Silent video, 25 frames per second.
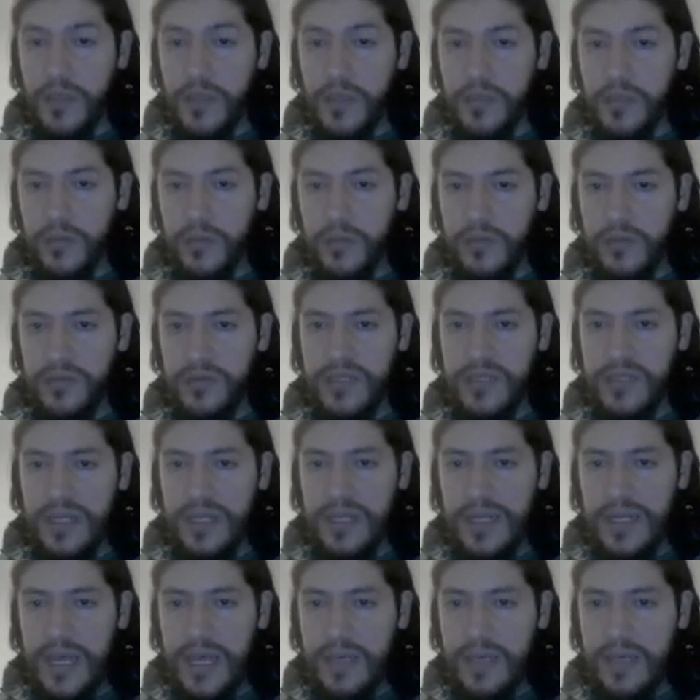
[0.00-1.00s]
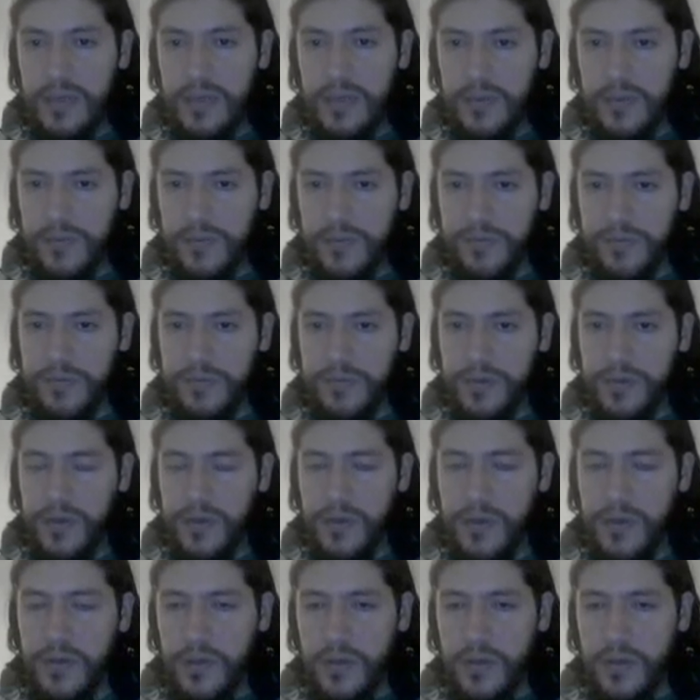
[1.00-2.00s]
So there is a lack of
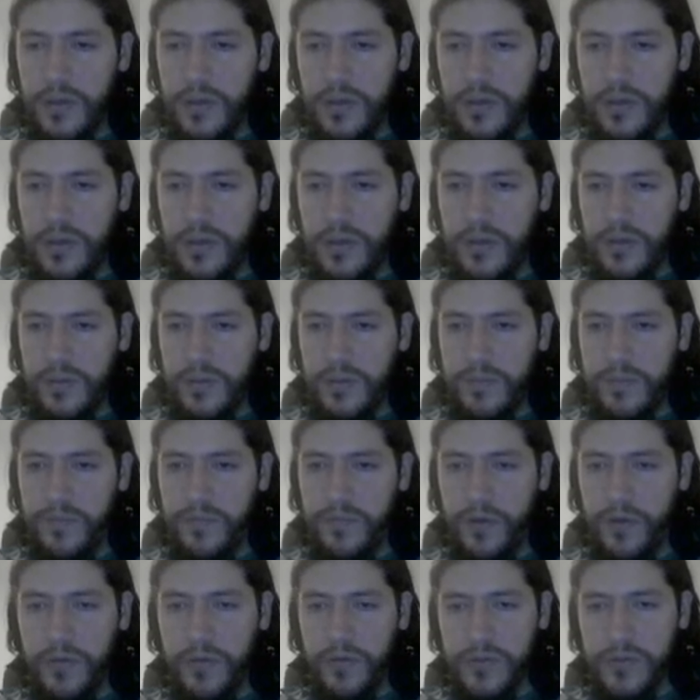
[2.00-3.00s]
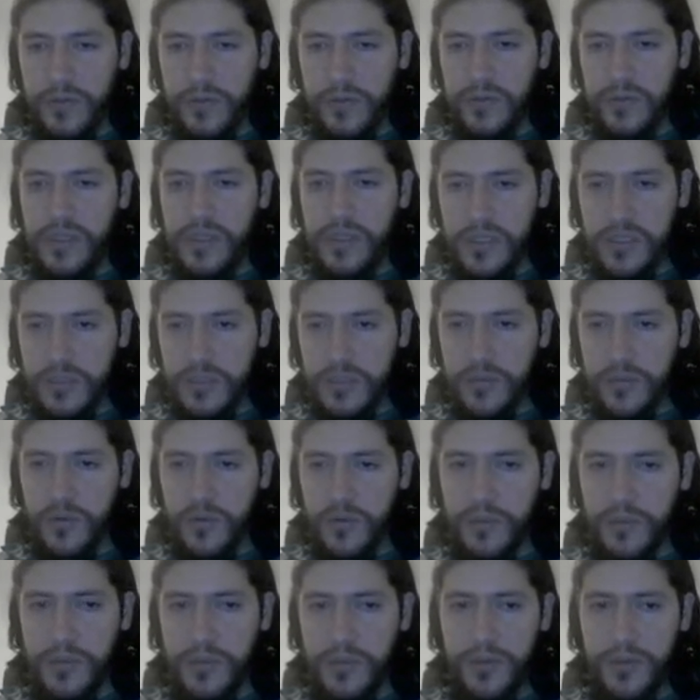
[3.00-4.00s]
focus on this
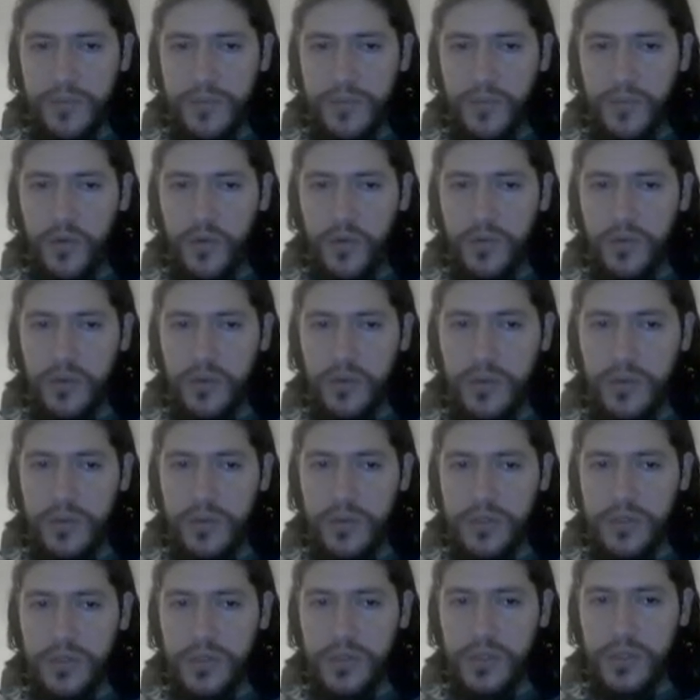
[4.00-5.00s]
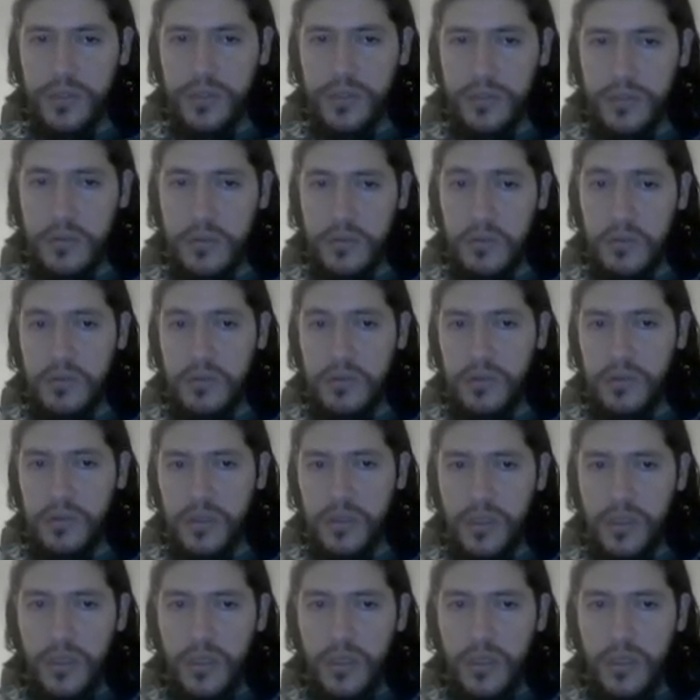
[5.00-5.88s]
group on universities, and